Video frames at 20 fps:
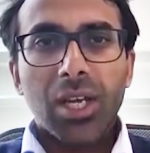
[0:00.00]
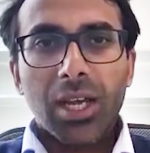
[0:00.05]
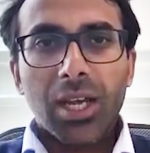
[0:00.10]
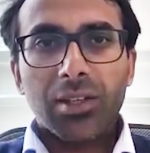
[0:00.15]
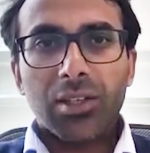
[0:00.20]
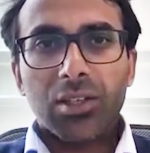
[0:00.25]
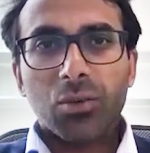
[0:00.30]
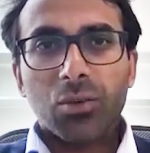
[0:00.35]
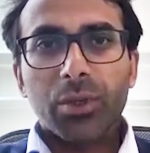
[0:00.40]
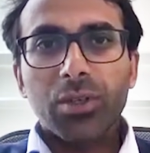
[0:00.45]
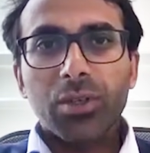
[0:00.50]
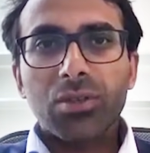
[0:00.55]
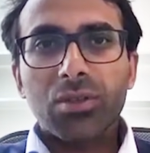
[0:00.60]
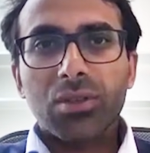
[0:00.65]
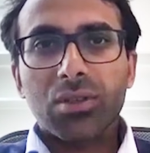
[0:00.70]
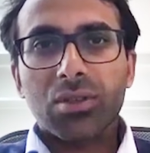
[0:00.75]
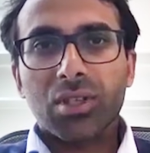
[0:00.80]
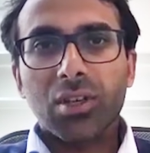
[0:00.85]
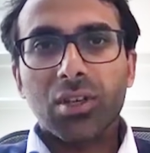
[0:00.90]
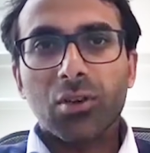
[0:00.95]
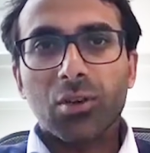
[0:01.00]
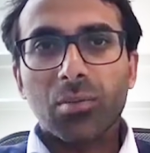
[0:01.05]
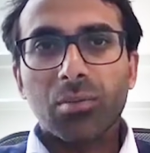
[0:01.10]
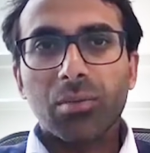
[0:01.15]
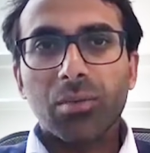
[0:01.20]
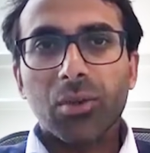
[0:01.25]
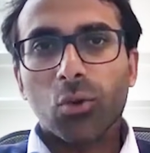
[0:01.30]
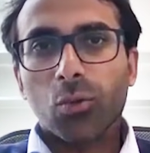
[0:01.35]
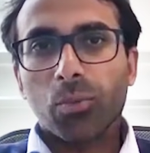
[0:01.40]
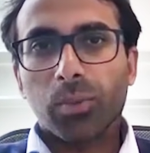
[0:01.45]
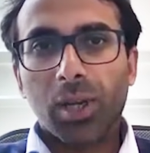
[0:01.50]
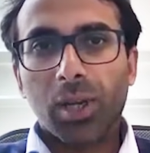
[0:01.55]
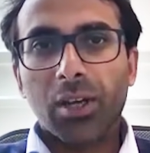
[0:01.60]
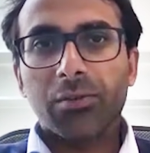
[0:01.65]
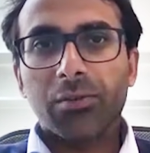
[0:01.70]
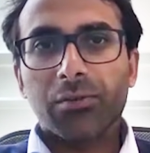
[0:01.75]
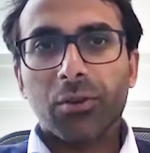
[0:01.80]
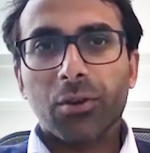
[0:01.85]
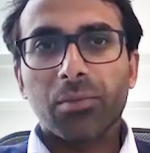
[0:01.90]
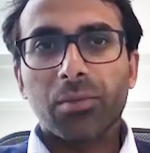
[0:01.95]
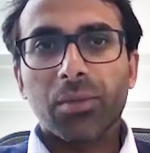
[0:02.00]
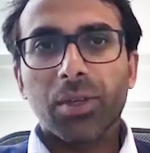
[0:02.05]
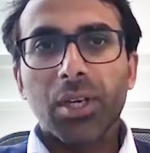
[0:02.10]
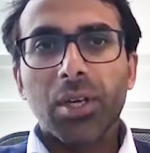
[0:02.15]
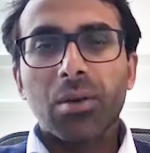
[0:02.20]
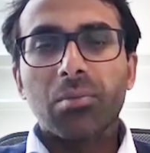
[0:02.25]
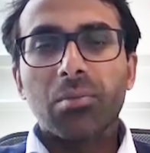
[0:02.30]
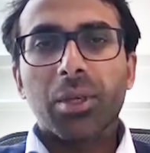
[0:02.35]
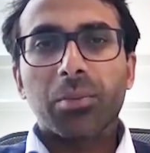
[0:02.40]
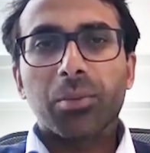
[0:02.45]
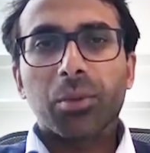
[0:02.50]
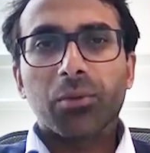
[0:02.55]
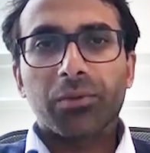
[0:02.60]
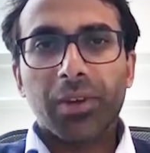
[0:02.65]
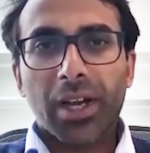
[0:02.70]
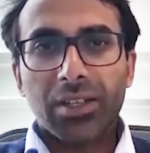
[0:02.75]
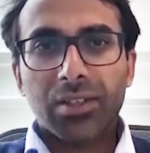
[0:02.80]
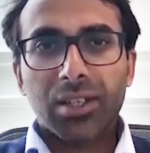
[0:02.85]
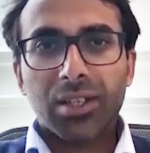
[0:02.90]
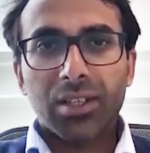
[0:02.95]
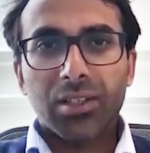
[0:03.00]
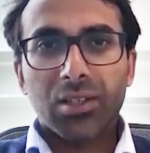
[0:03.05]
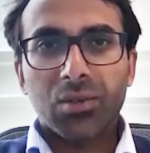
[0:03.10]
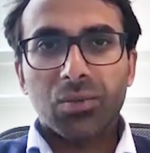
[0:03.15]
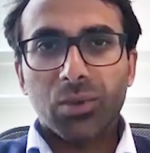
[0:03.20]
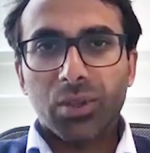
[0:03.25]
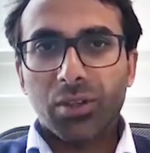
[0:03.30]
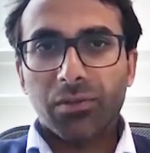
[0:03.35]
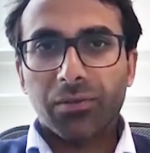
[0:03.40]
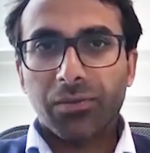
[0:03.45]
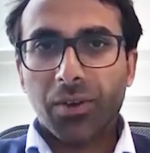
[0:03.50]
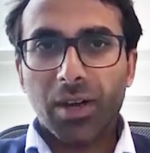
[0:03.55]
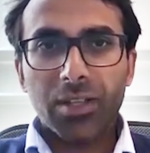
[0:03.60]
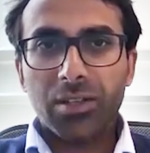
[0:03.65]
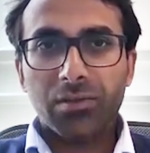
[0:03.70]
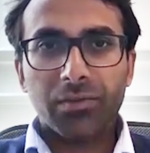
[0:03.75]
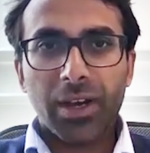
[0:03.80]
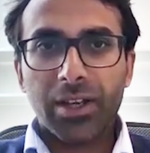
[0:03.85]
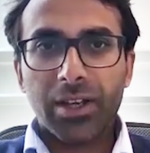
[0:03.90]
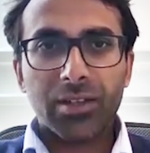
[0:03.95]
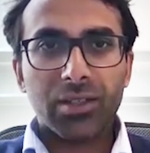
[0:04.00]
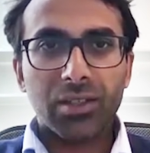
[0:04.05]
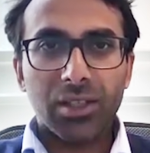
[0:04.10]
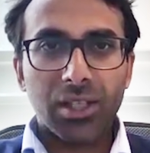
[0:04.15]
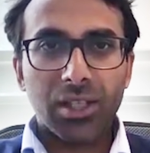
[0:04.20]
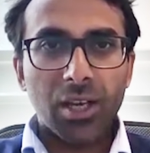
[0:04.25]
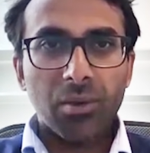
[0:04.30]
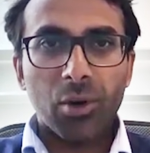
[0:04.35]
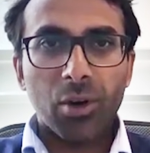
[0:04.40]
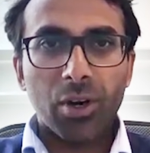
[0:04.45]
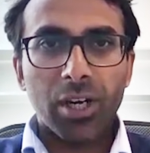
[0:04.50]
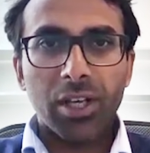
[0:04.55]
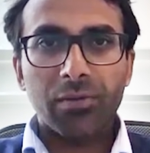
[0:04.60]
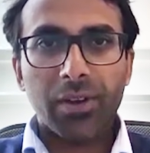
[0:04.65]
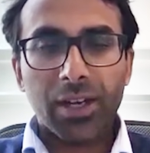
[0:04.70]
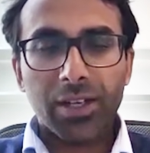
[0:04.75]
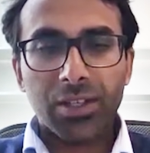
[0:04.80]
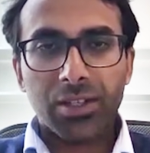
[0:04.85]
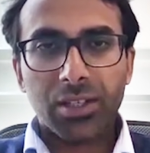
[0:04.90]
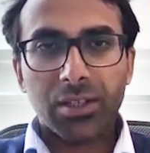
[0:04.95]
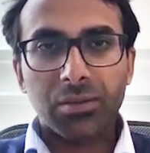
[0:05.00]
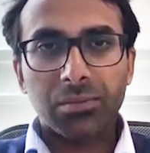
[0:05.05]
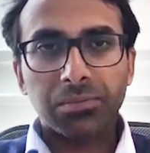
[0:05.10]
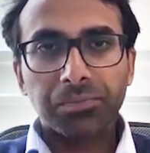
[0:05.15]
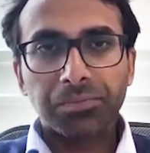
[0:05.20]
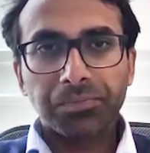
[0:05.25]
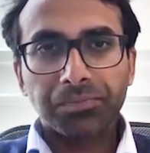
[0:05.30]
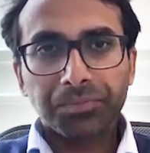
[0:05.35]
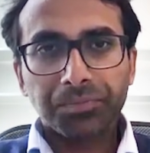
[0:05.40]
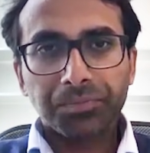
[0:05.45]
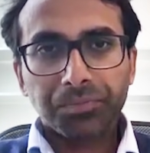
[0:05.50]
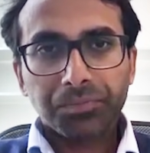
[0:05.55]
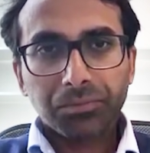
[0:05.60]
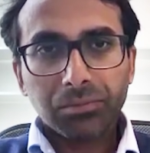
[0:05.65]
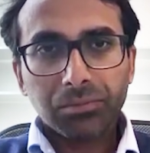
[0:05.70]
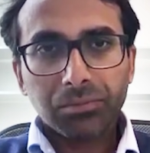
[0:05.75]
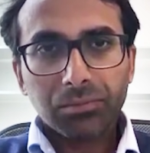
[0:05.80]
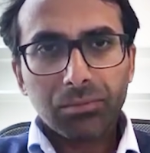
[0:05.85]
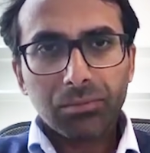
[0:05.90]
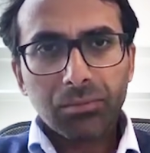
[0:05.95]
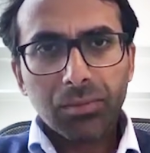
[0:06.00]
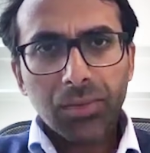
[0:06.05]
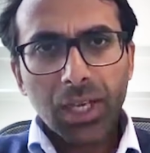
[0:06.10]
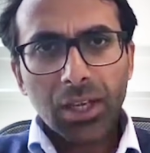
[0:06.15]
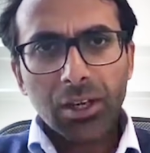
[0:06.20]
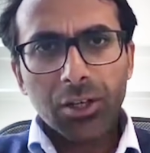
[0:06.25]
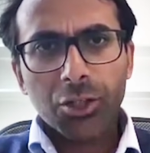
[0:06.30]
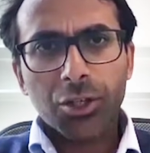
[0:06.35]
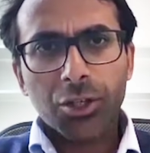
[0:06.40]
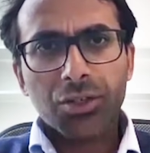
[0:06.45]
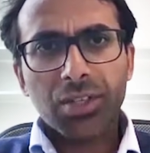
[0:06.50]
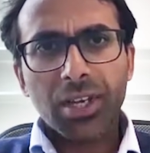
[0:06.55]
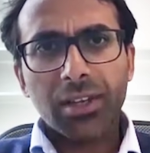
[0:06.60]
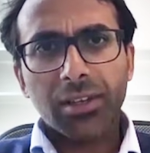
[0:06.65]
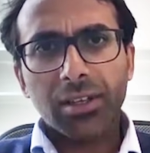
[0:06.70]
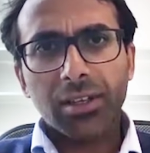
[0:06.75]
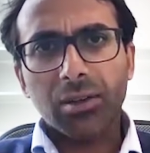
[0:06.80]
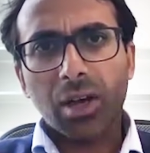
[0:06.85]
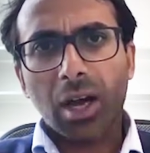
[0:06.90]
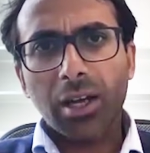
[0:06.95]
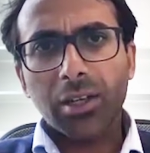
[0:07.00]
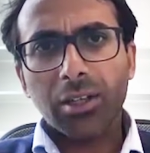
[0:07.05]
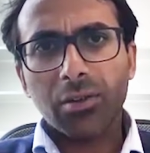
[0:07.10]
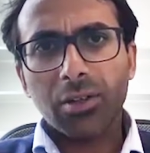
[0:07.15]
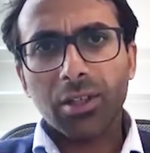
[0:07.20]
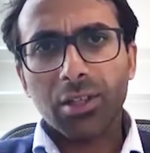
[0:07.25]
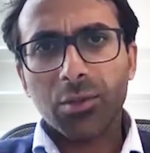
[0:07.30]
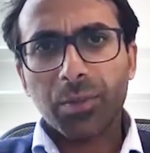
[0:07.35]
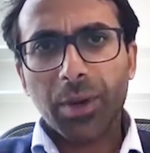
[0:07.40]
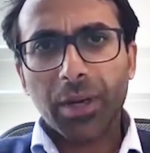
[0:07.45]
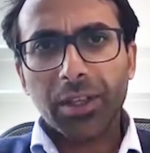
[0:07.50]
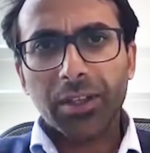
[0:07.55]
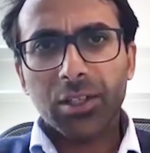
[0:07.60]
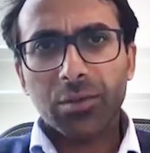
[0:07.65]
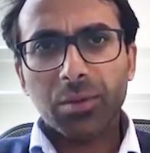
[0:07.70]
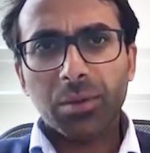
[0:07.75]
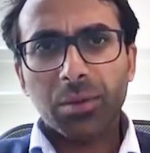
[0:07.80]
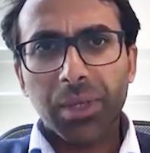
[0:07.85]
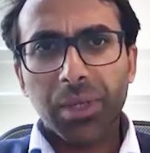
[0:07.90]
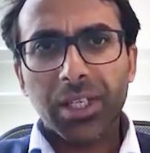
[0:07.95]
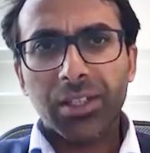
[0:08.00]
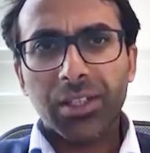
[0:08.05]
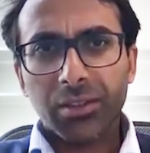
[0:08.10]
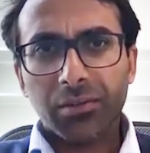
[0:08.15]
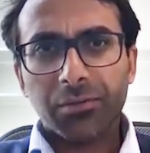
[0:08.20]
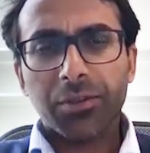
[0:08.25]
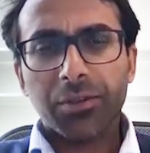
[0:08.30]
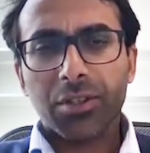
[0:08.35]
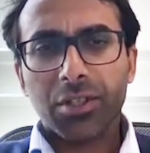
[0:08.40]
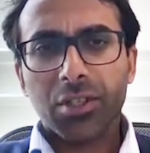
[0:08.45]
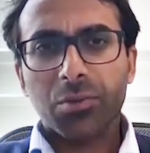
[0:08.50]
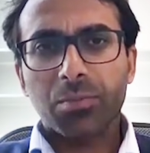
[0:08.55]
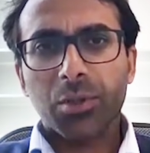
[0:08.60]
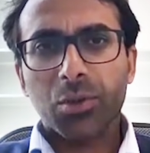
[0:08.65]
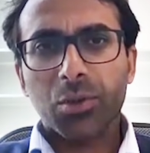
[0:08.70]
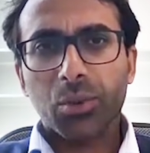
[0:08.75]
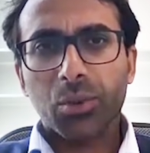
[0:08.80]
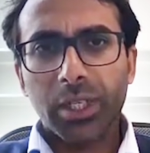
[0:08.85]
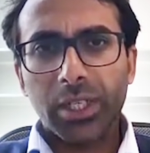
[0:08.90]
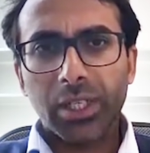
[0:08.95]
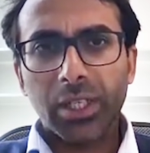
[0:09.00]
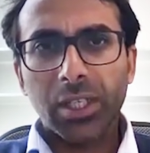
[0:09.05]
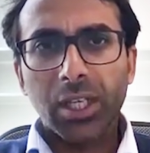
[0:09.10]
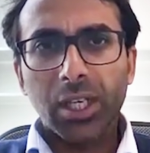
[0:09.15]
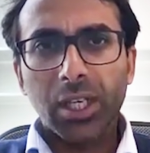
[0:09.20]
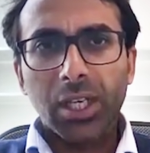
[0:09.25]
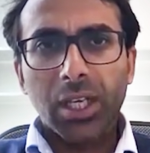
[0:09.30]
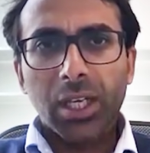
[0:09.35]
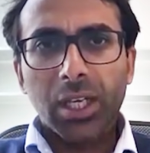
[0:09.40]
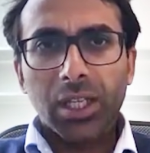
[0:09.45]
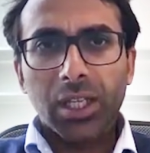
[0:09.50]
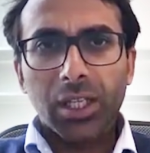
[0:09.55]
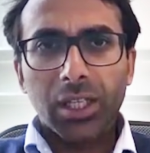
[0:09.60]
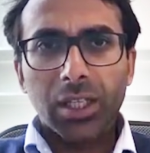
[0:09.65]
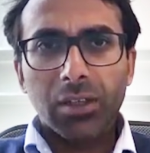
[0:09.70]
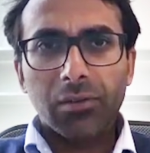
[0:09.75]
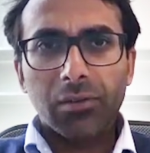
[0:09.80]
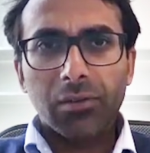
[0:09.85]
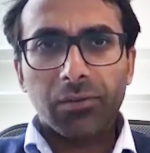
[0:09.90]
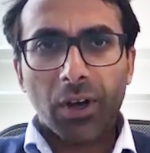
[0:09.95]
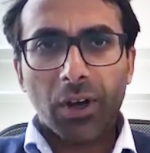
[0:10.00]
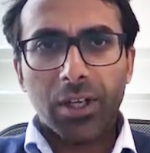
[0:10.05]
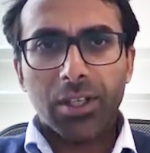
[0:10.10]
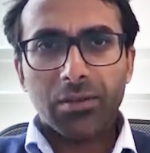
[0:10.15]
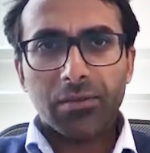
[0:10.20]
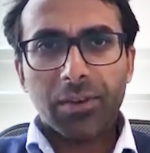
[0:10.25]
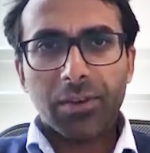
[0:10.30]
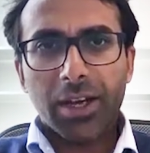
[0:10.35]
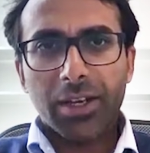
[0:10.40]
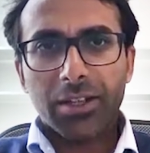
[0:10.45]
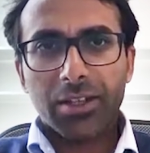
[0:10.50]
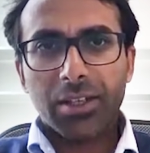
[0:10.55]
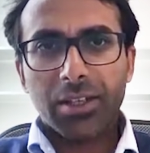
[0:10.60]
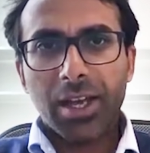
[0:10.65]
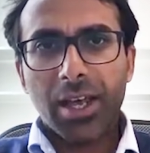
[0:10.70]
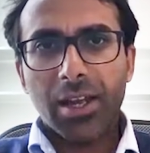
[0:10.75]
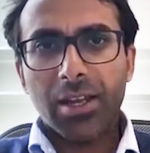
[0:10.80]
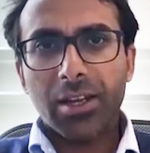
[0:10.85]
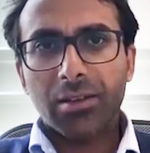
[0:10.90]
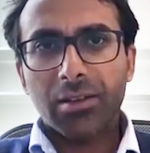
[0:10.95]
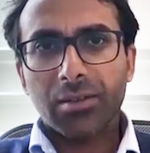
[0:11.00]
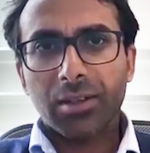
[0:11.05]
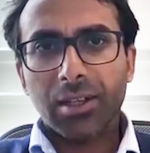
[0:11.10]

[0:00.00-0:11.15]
And so we used serum or blood from people vaccinated with the Pfizer vaccine, the mRNA vaccine. And I should say that I don't expect there to be big differences between the Pfizer vaccine and,